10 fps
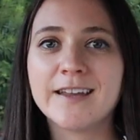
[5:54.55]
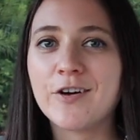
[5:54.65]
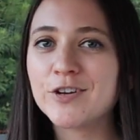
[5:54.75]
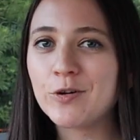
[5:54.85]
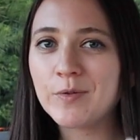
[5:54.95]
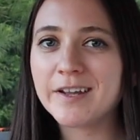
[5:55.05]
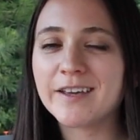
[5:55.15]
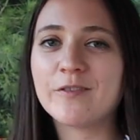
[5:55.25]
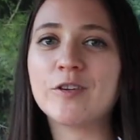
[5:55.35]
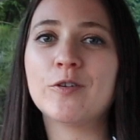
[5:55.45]
Now, I don't want to
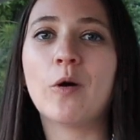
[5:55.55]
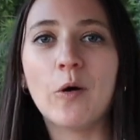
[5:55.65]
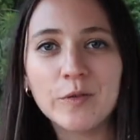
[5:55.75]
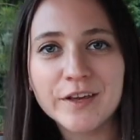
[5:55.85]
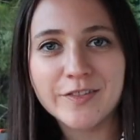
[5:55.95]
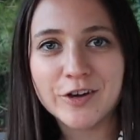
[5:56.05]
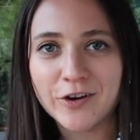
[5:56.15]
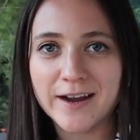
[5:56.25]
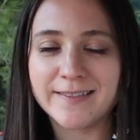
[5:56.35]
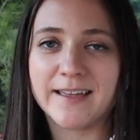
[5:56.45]
give you only the
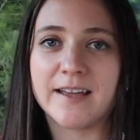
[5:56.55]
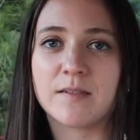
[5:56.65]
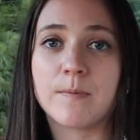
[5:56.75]
great things